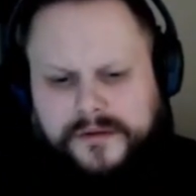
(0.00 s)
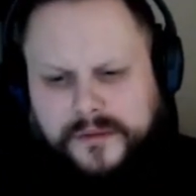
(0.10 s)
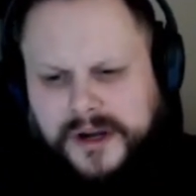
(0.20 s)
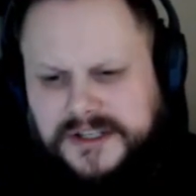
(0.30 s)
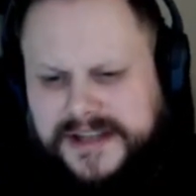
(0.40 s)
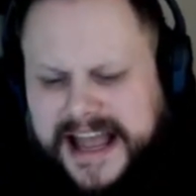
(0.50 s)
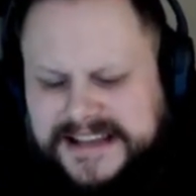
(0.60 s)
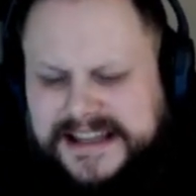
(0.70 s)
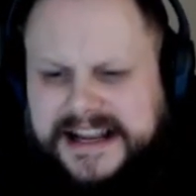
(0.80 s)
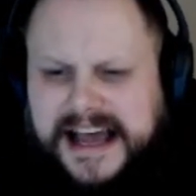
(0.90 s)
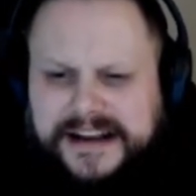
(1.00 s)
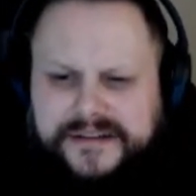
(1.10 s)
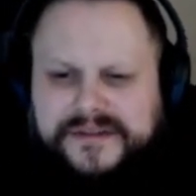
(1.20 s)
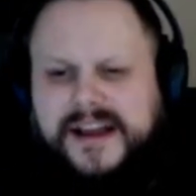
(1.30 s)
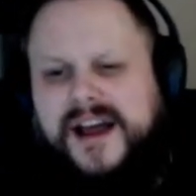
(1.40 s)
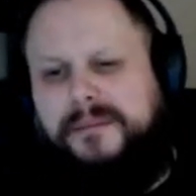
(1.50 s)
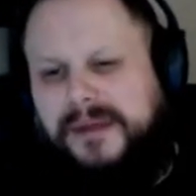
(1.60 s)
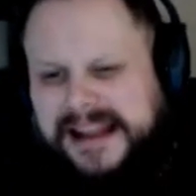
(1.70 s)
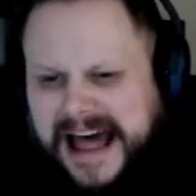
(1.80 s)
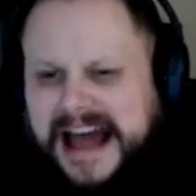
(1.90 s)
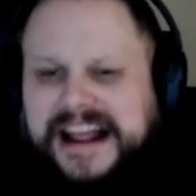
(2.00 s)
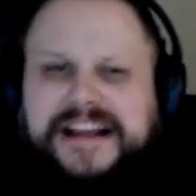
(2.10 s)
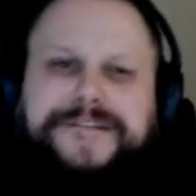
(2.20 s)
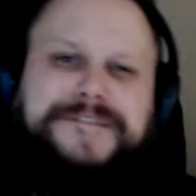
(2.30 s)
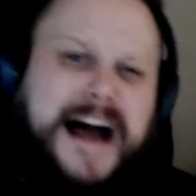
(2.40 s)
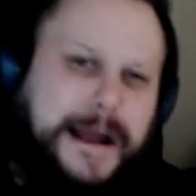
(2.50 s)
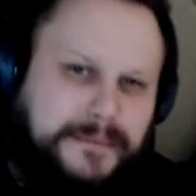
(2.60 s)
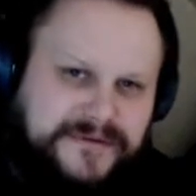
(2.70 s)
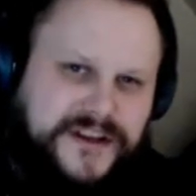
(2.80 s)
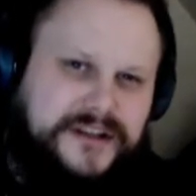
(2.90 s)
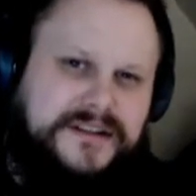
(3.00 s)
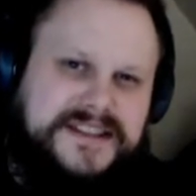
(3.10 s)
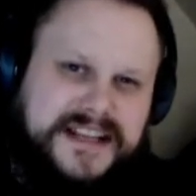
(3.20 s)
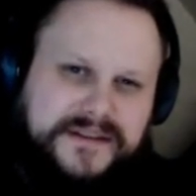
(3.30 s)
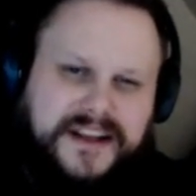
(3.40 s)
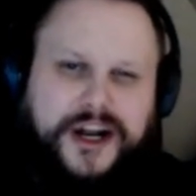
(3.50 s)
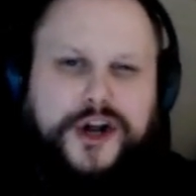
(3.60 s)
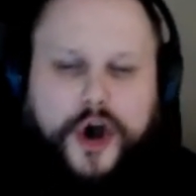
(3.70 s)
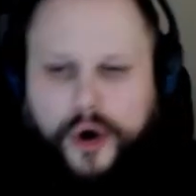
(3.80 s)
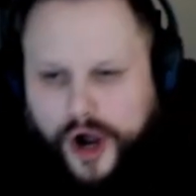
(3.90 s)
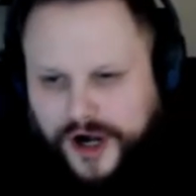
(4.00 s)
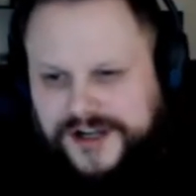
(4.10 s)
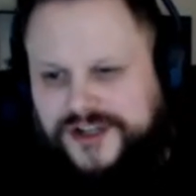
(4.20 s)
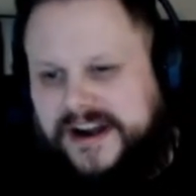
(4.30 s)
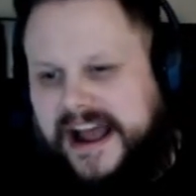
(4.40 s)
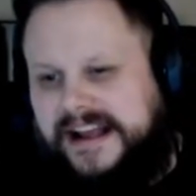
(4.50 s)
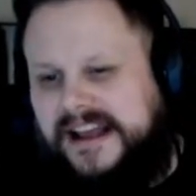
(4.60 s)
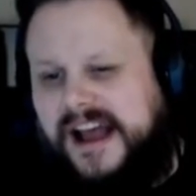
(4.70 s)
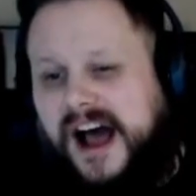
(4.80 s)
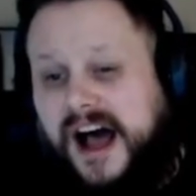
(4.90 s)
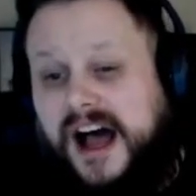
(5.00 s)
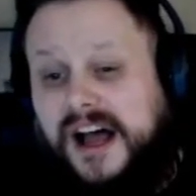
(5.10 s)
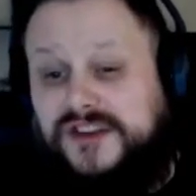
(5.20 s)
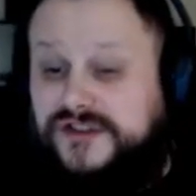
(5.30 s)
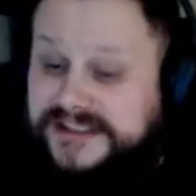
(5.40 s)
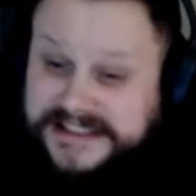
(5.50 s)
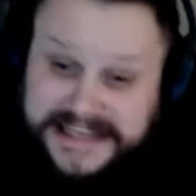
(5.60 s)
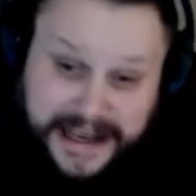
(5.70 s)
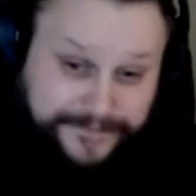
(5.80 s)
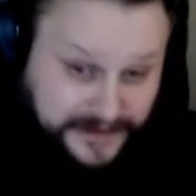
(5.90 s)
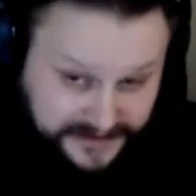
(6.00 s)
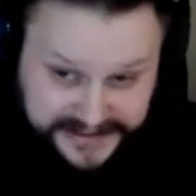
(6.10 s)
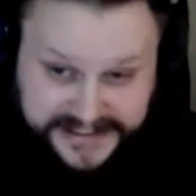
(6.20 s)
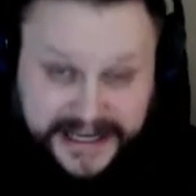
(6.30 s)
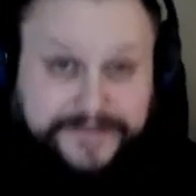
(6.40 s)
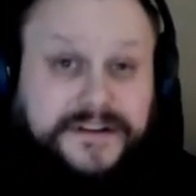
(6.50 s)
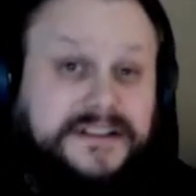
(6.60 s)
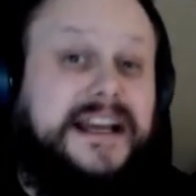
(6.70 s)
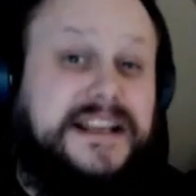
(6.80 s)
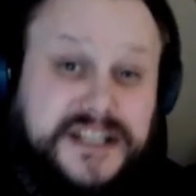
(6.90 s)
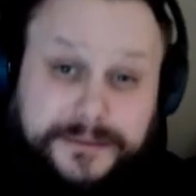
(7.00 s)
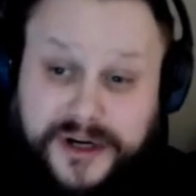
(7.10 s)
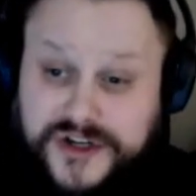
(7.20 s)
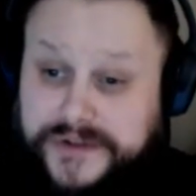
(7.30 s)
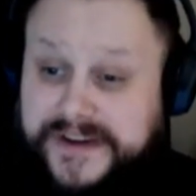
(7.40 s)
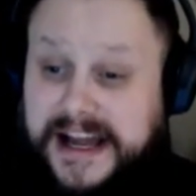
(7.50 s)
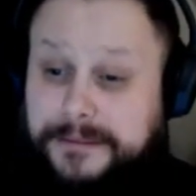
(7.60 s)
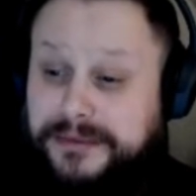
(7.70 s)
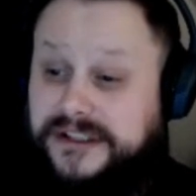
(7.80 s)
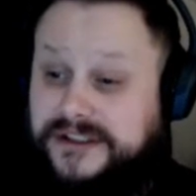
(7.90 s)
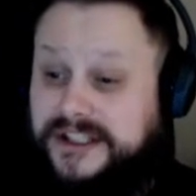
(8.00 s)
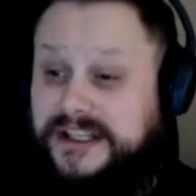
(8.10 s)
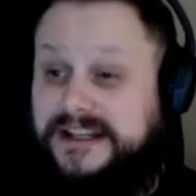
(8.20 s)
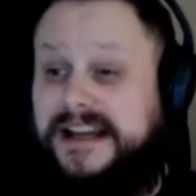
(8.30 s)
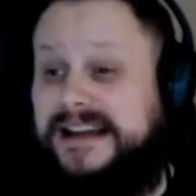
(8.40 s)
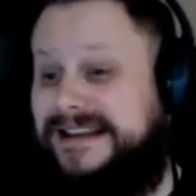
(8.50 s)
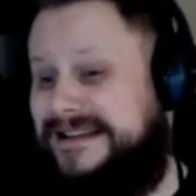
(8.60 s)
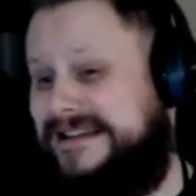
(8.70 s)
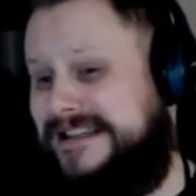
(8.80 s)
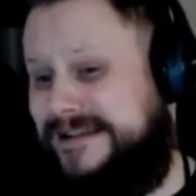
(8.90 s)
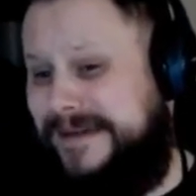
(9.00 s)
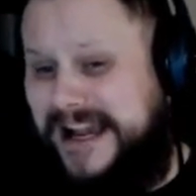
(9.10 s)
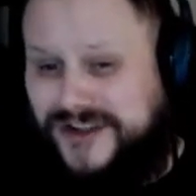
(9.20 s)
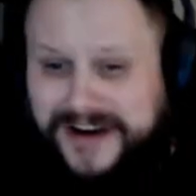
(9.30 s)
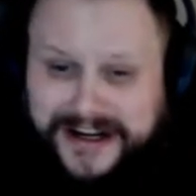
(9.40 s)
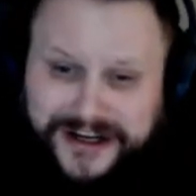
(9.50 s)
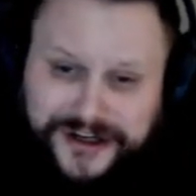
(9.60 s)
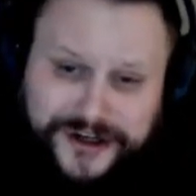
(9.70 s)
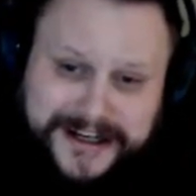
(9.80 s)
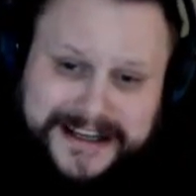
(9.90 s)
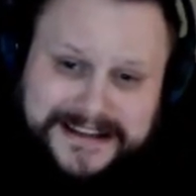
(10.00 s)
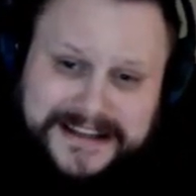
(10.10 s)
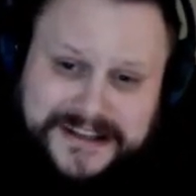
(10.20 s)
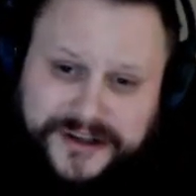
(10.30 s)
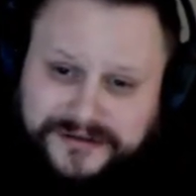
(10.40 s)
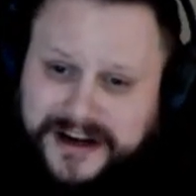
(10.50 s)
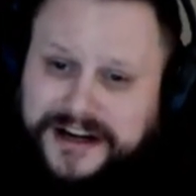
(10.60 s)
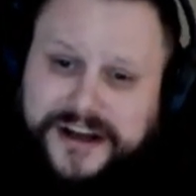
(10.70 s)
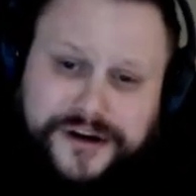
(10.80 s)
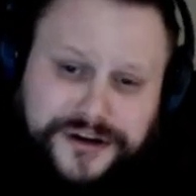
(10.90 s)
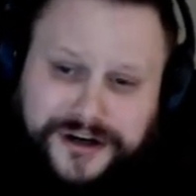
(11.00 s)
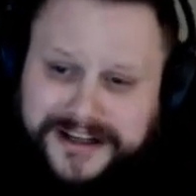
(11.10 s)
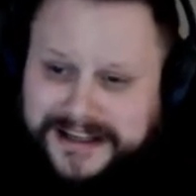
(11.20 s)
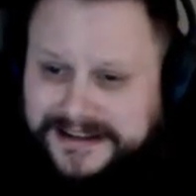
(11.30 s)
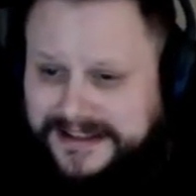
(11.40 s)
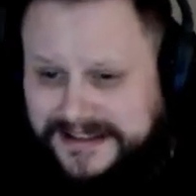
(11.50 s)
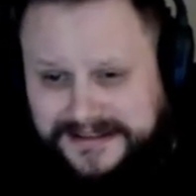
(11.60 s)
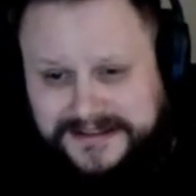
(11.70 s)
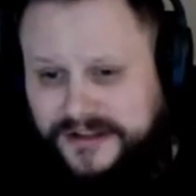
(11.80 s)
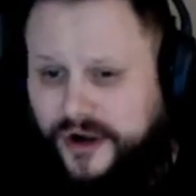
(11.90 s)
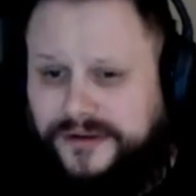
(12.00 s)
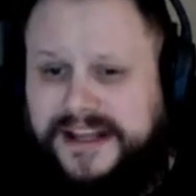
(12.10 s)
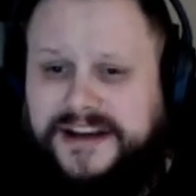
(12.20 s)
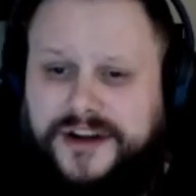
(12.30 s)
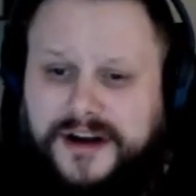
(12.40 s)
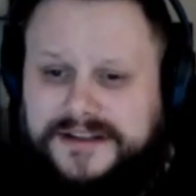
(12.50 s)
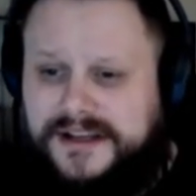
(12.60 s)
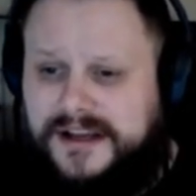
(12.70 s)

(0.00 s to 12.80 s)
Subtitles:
once it had that kind of melodic vibe feel instead of like a go hard track. Definitely has commercial viability. This is a smash record. You're gonna get this on the radio. You're gonna get this the whole nine yards.